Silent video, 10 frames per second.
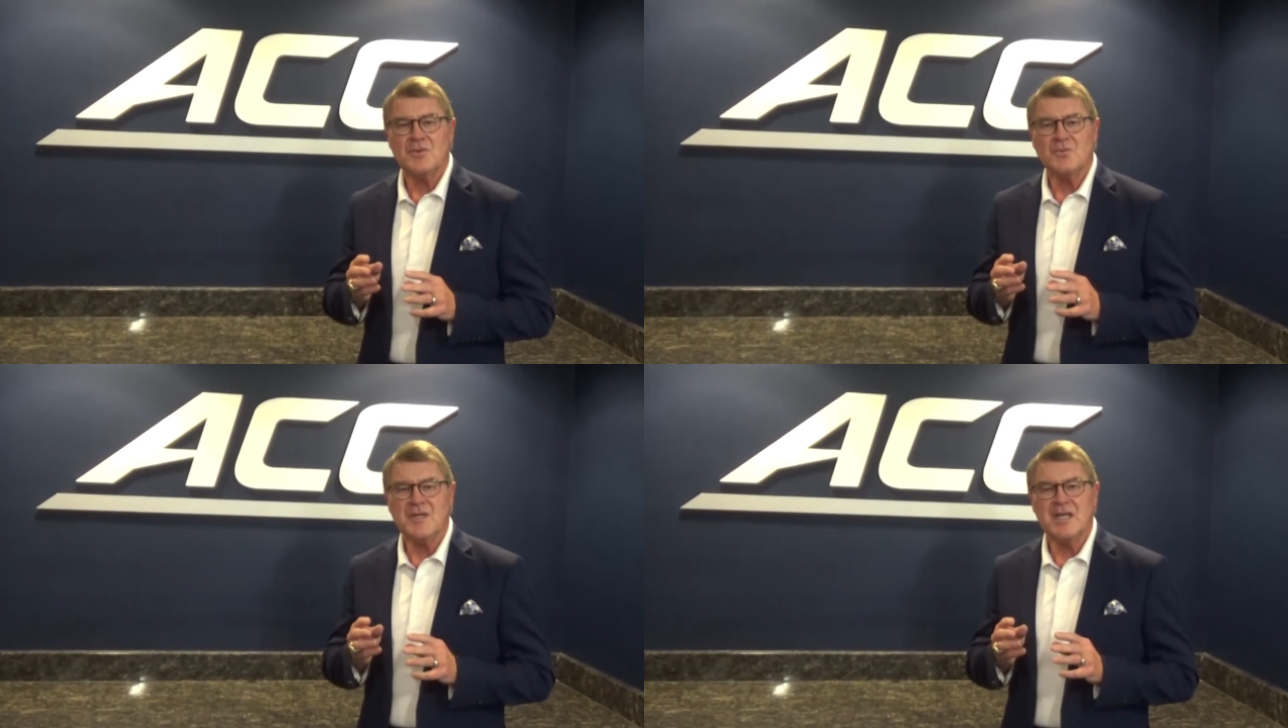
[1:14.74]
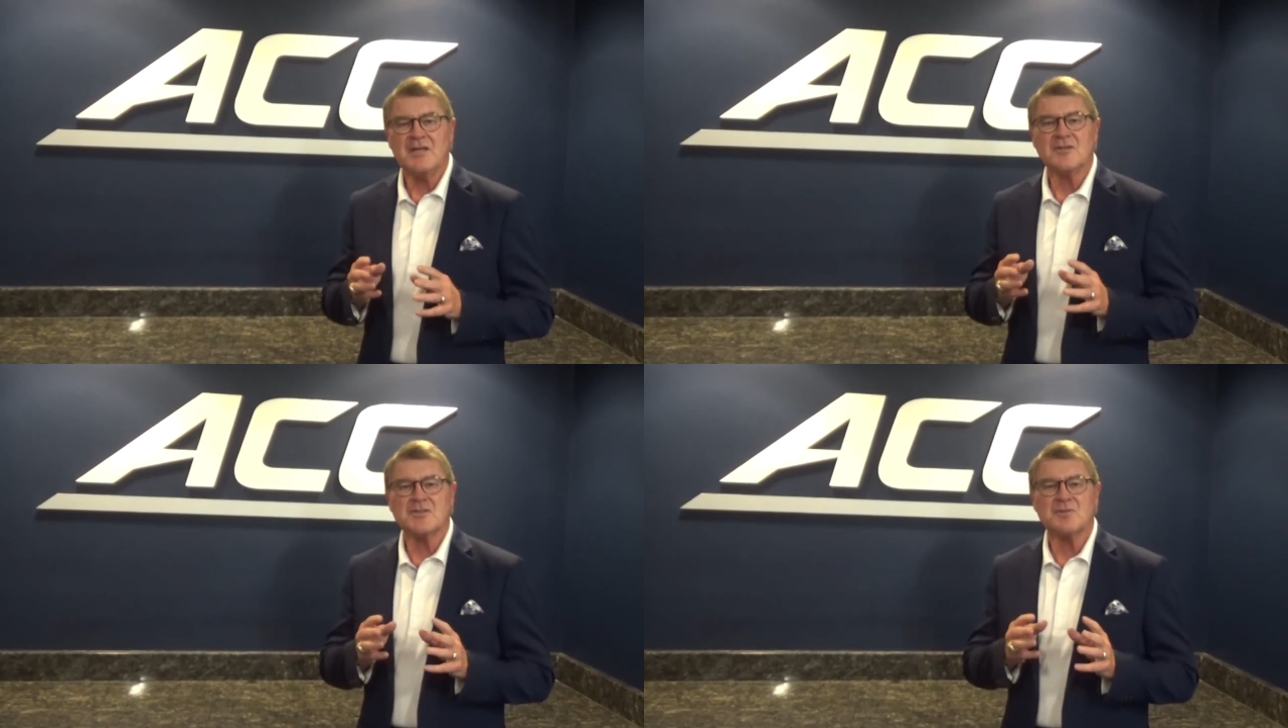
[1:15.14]
We
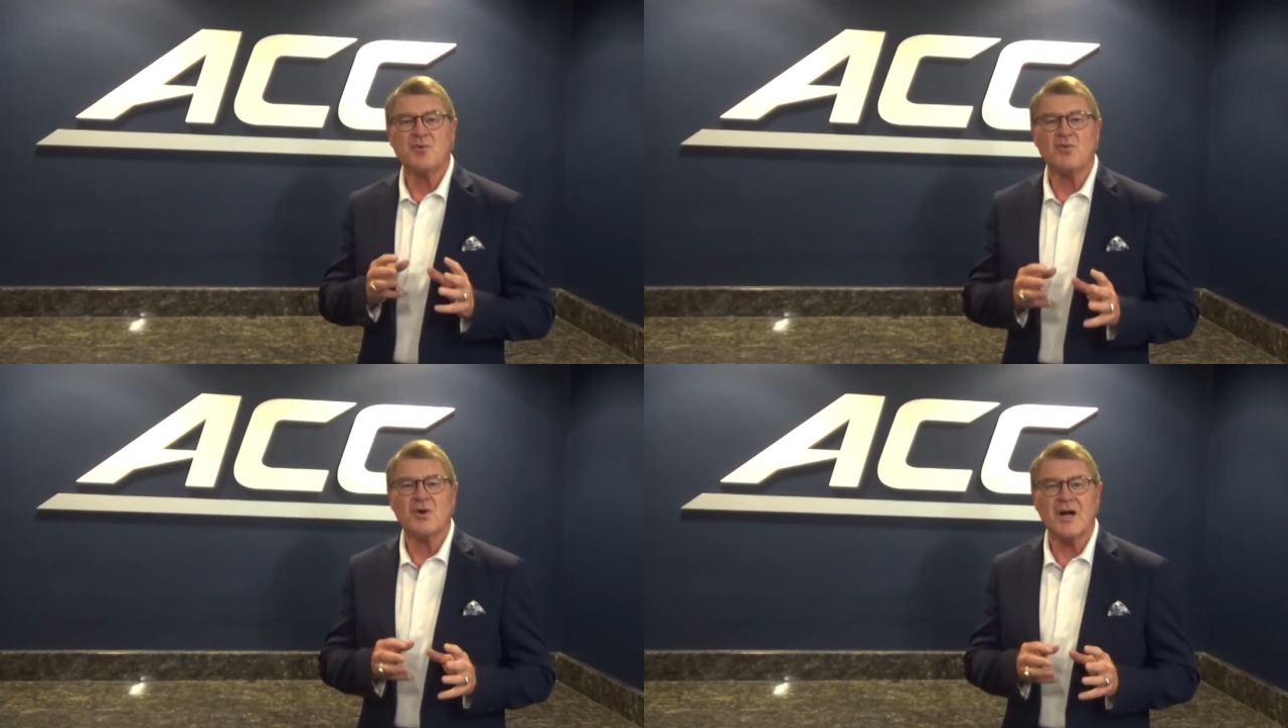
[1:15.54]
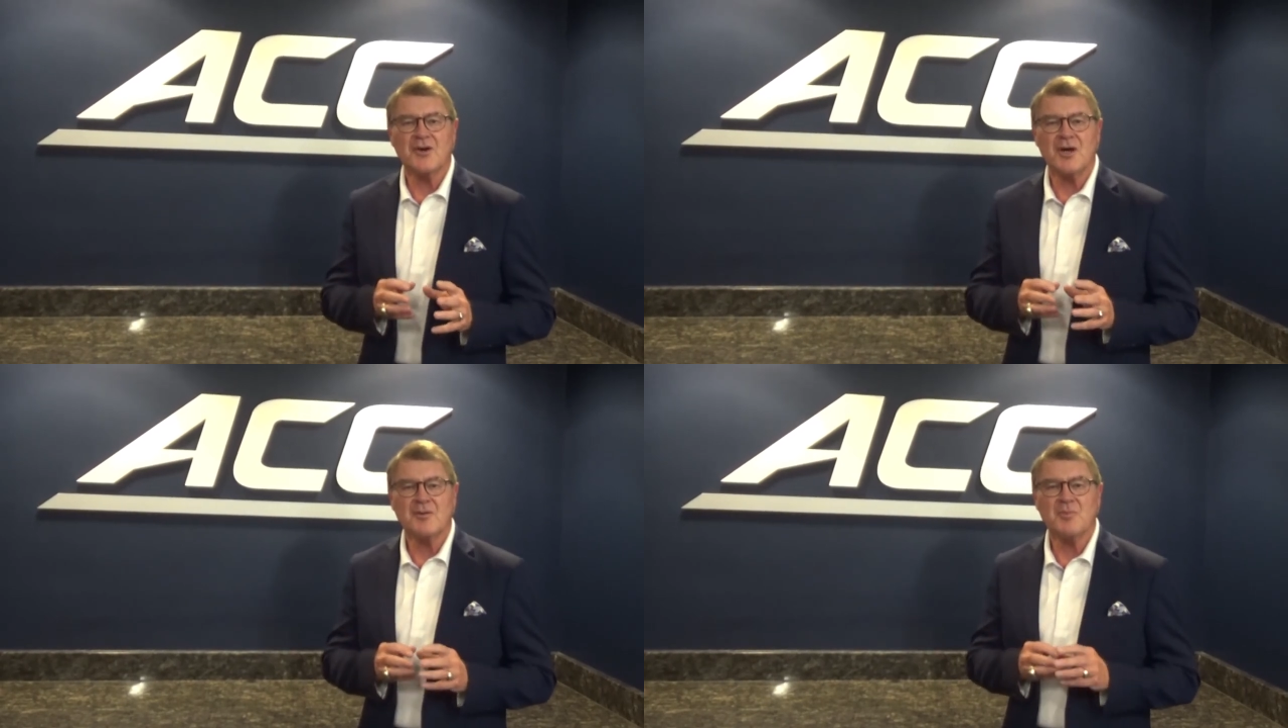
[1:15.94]
need to support
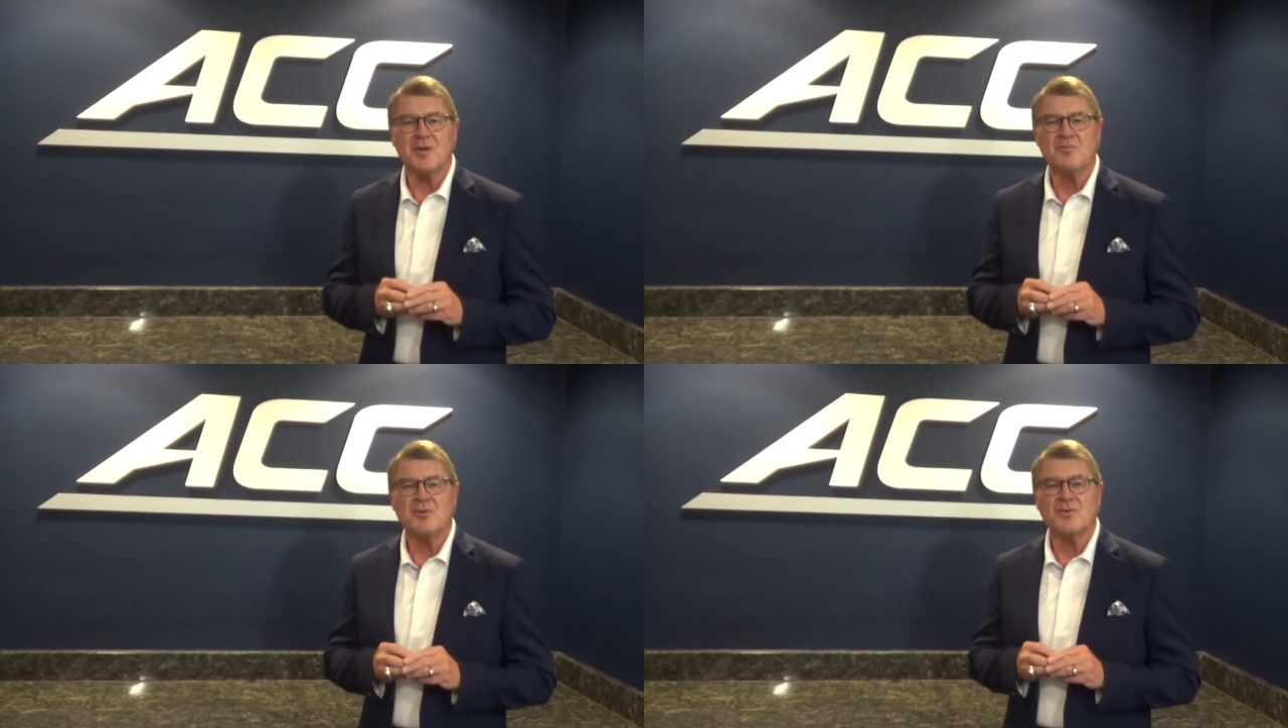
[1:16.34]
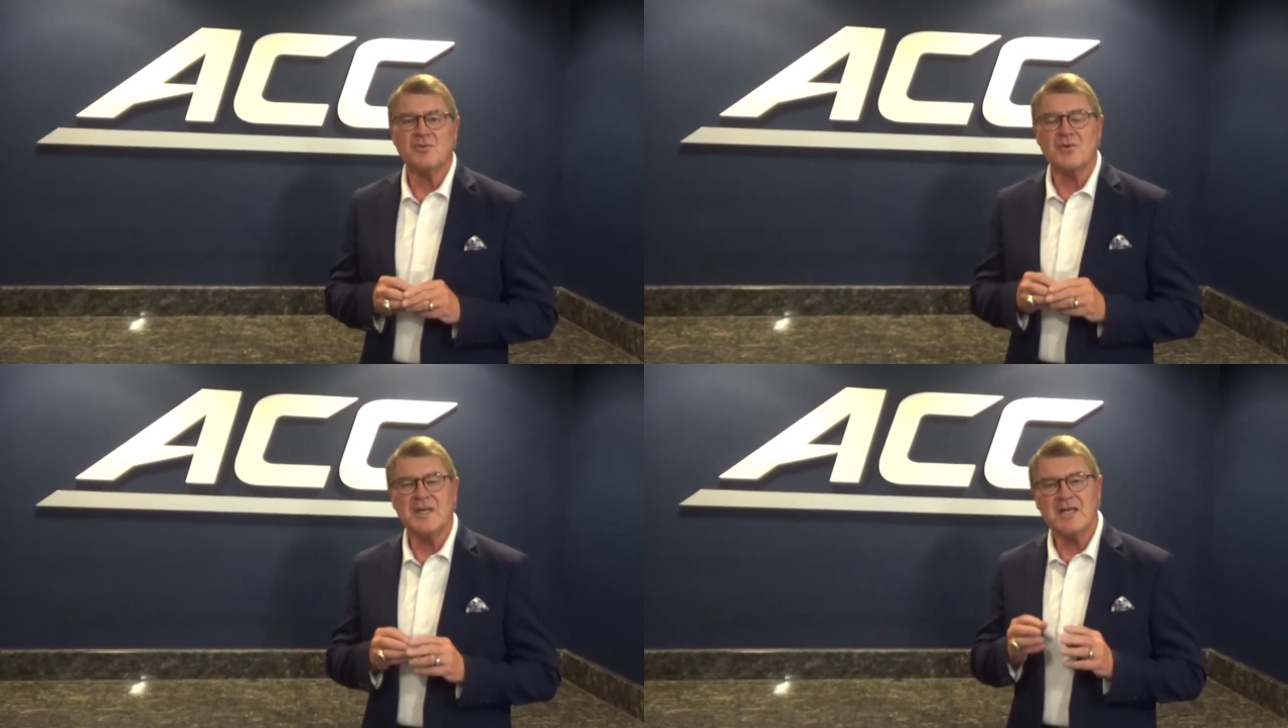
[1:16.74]
our young people.
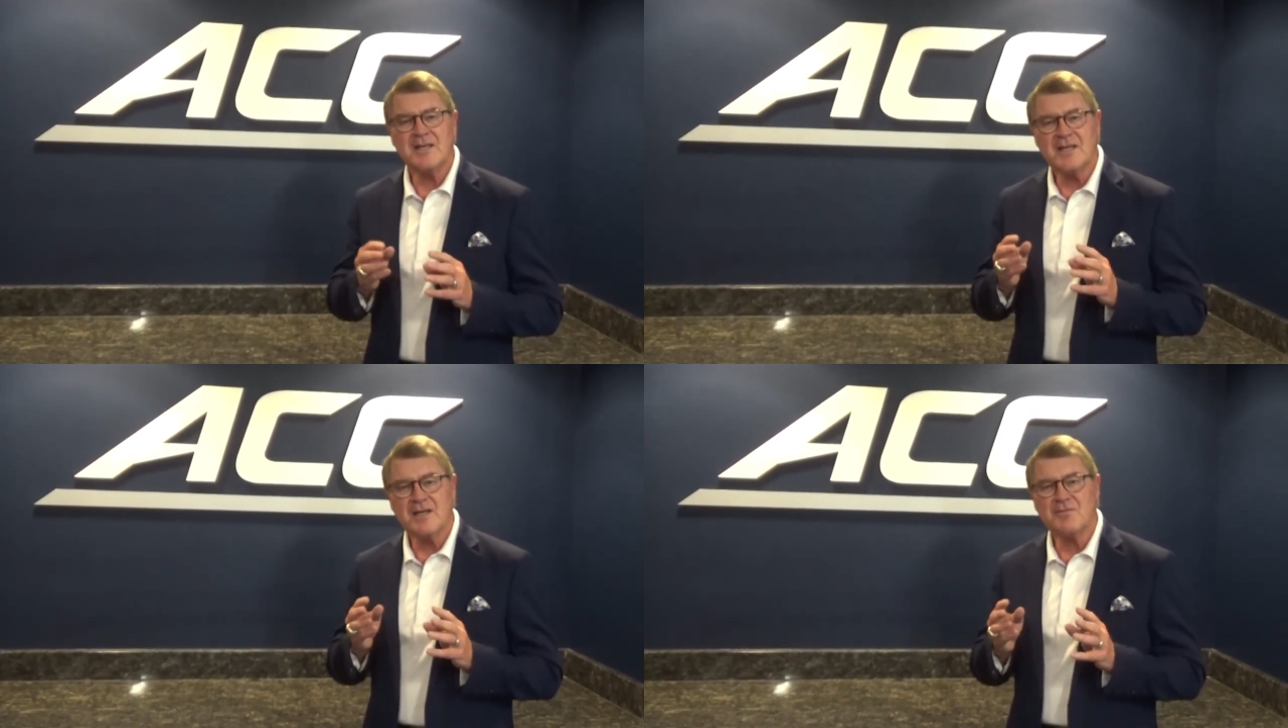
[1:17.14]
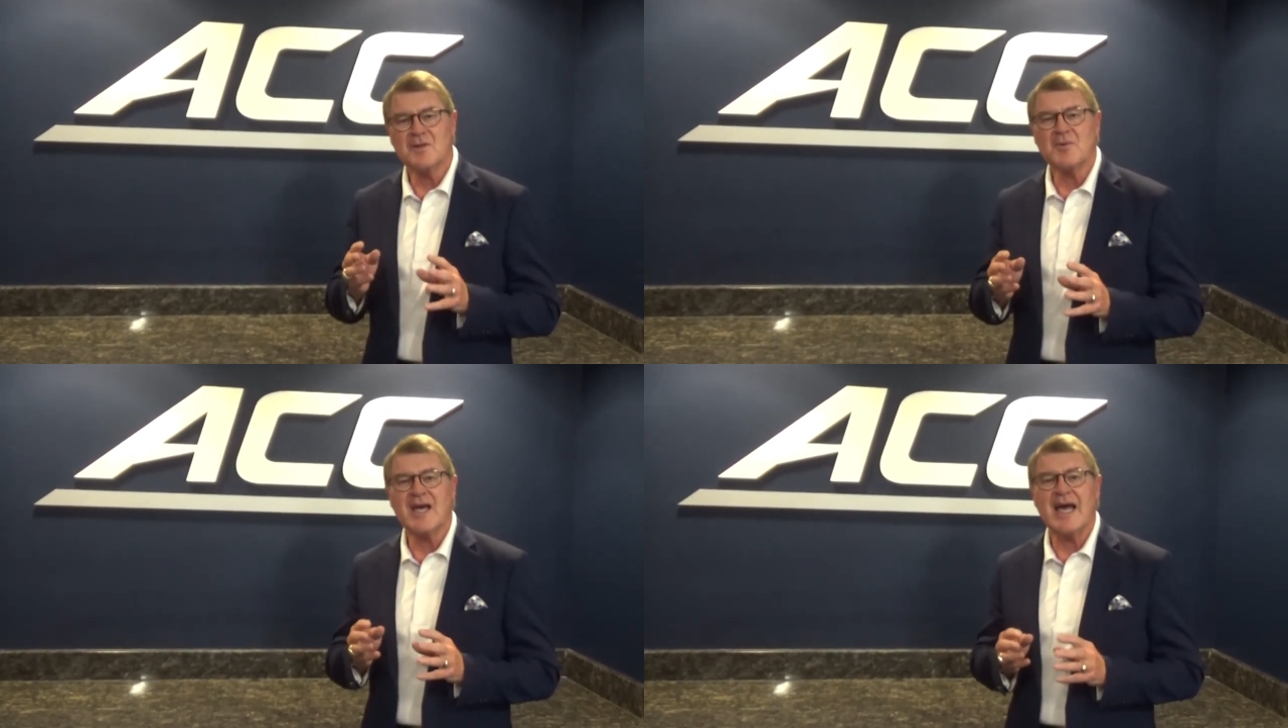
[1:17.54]
We need to give
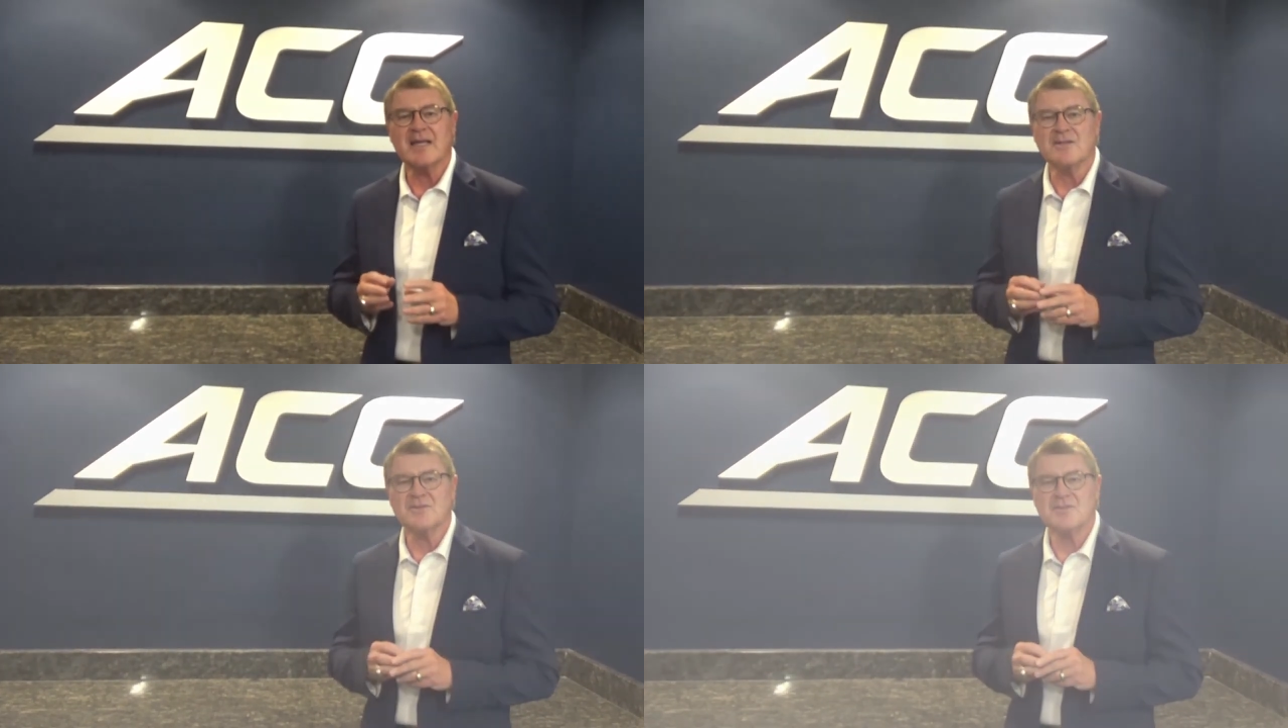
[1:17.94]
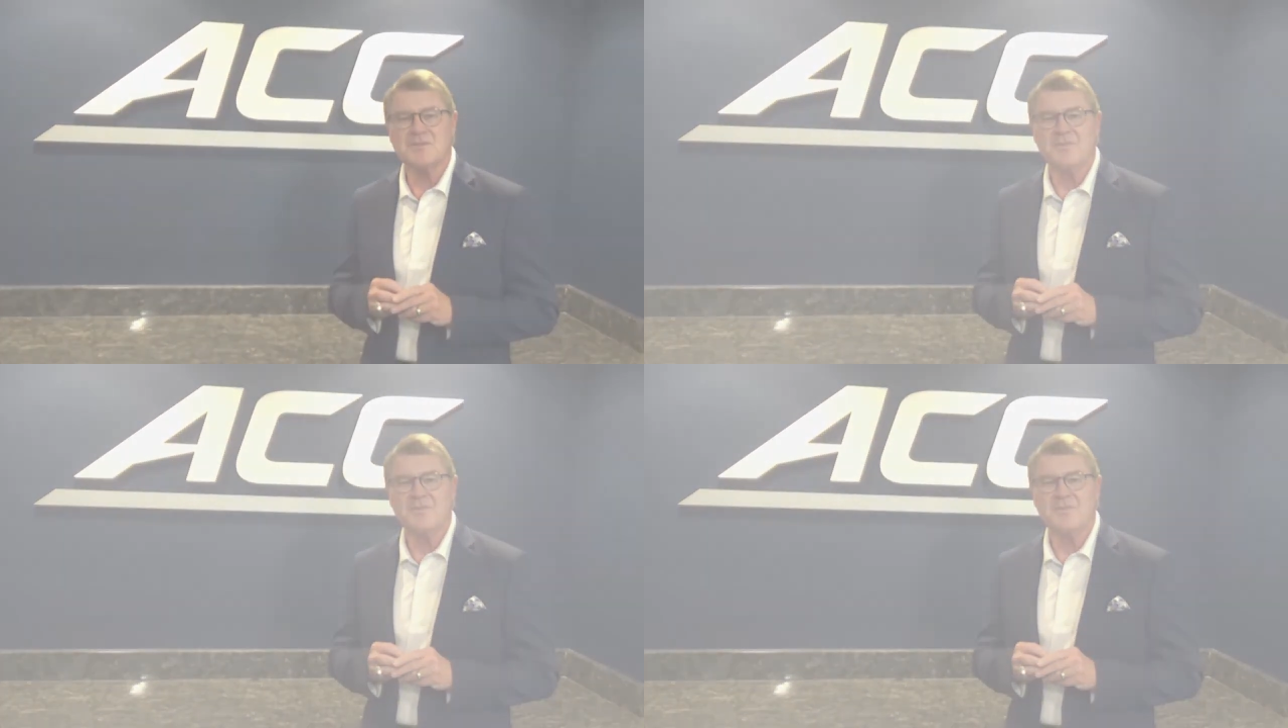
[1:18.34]
them guidance.